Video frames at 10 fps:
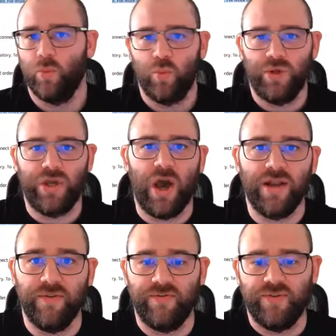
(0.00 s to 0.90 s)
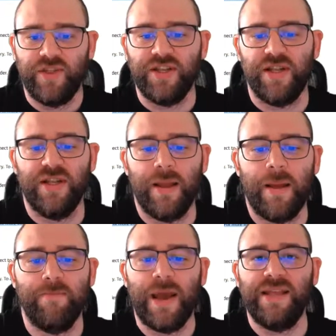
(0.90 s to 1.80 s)

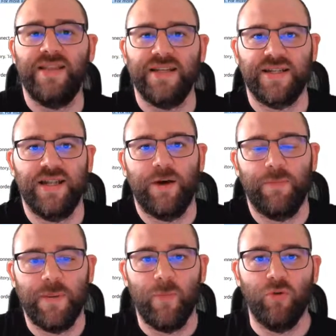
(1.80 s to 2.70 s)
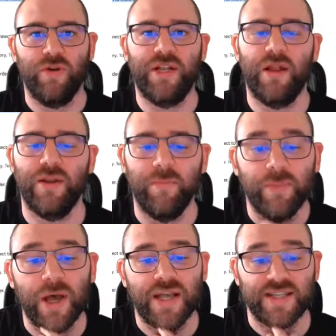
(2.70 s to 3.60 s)
It made this a little bit more redundant,
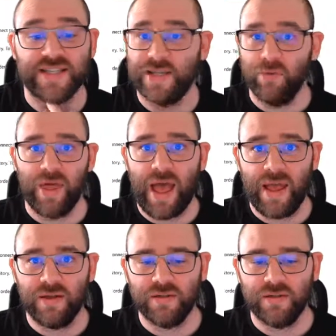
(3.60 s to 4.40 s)
but it's still there.